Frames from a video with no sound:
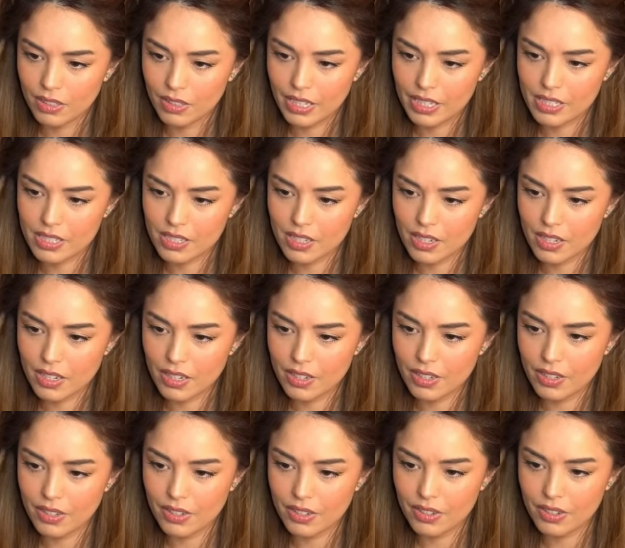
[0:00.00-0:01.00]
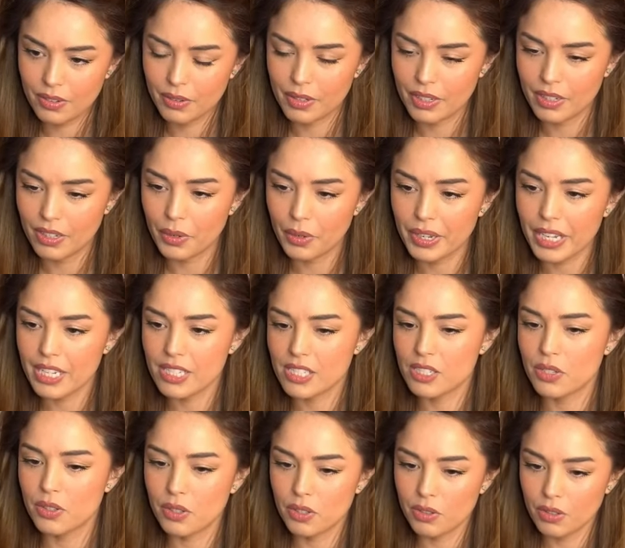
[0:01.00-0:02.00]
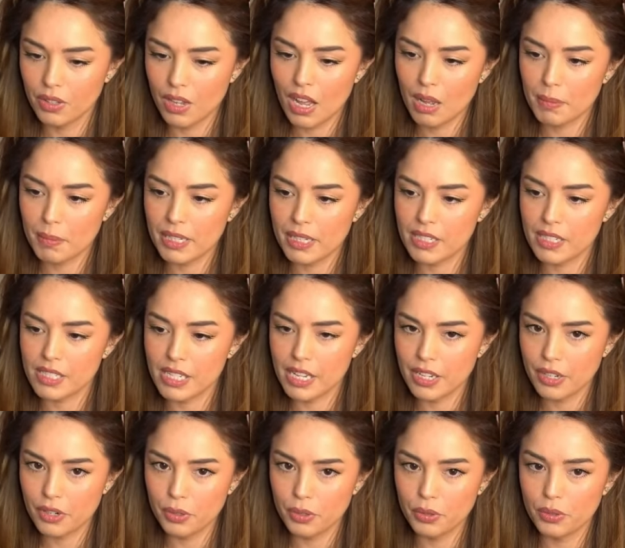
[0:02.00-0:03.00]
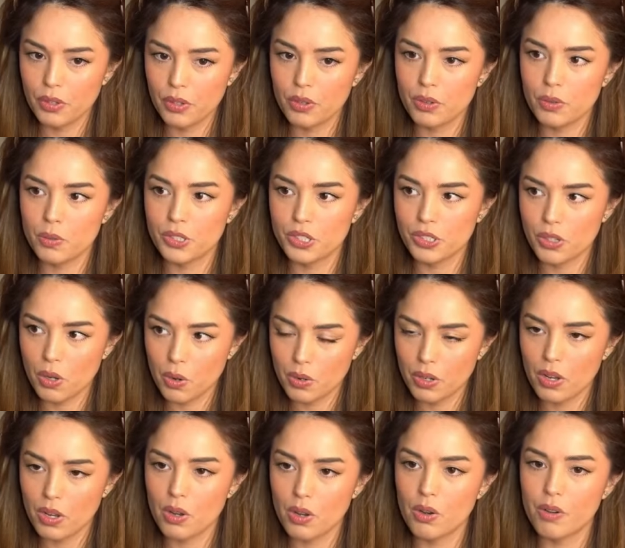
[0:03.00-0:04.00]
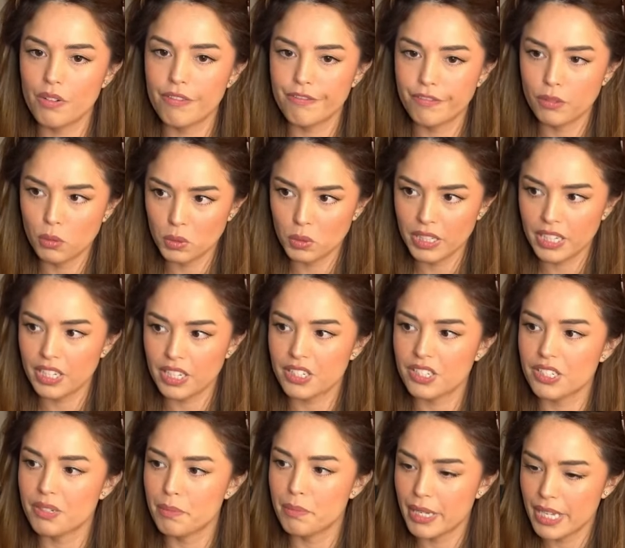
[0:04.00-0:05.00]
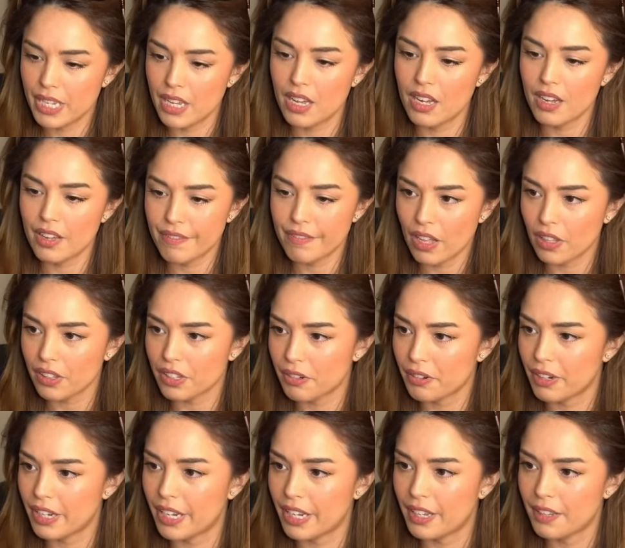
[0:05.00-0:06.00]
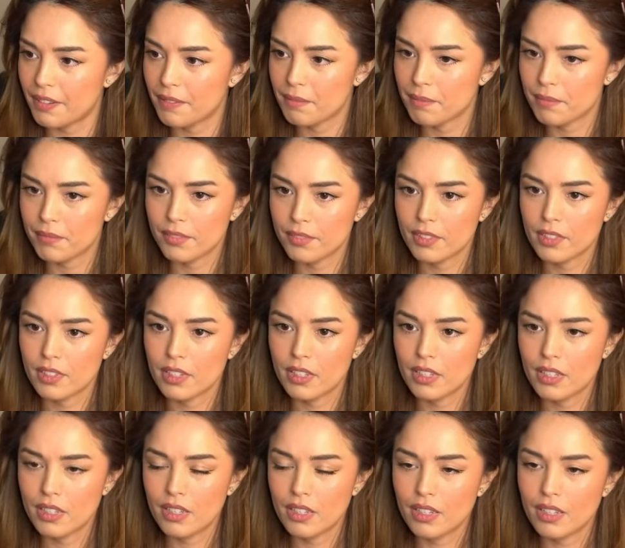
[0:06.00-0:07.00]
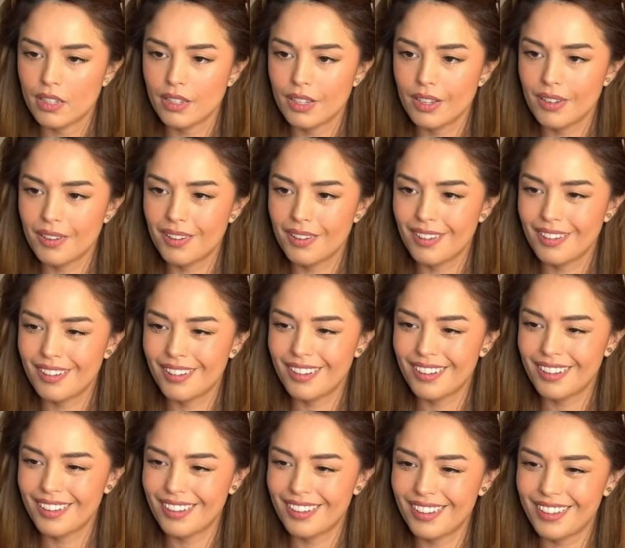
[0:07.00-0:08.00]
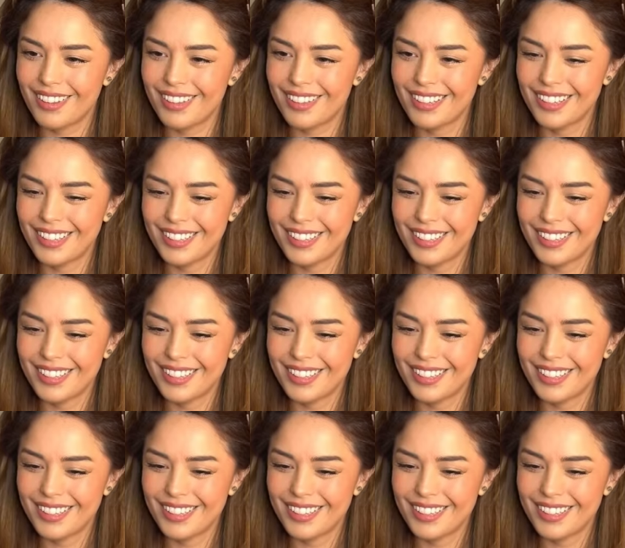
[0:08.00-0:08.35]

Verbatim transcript: Let's go. Okay, so the lobby is Sykkuno, Shoto, Foolish, Miyoung, Valkyrae. Aww.